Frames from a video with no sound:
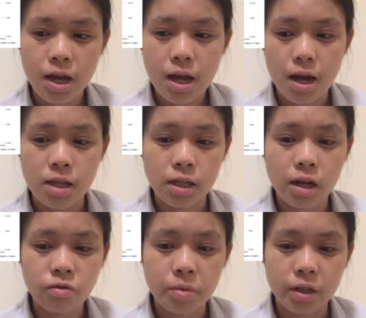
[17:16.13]
and the
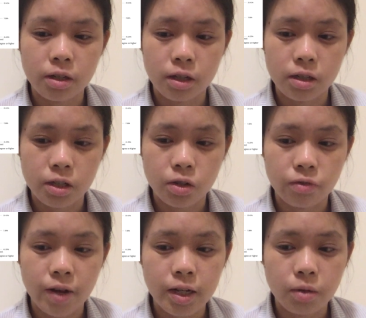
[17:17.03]
government could consider
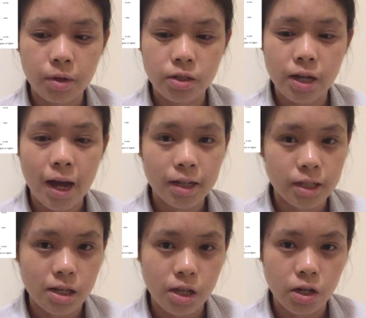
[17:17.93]
finding ways to
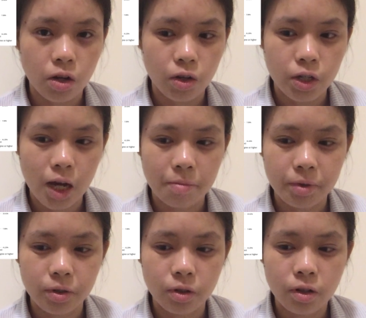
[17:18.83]
access that knowledge
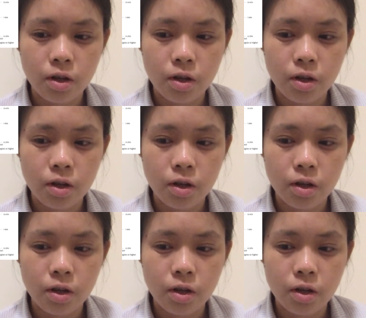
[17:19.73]
capital